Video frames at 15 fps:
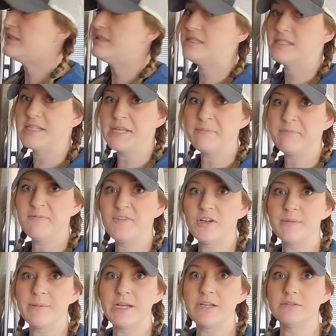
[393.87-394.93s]
it steam
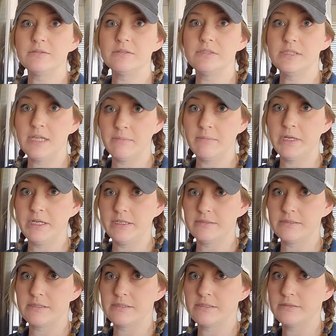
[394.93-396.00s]
for about 10
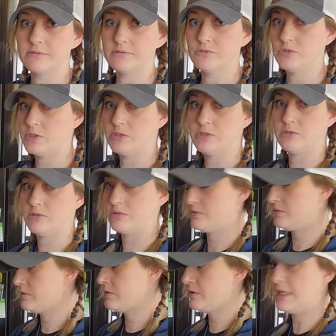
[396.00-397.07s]
minutes, just
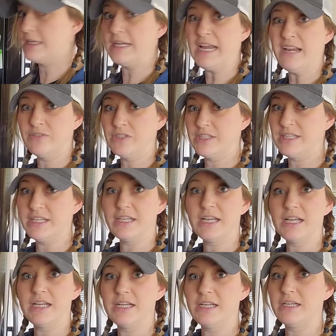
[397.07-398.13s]
so that everything
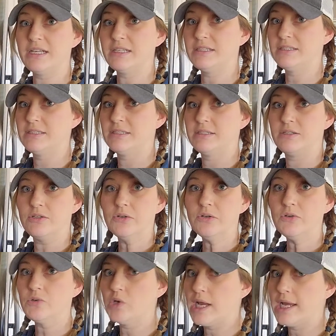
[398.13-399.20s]
kind of
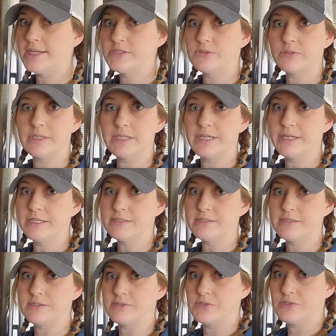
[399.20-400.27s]
gradually
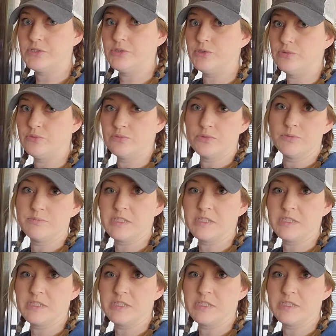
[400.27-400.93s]
gets to room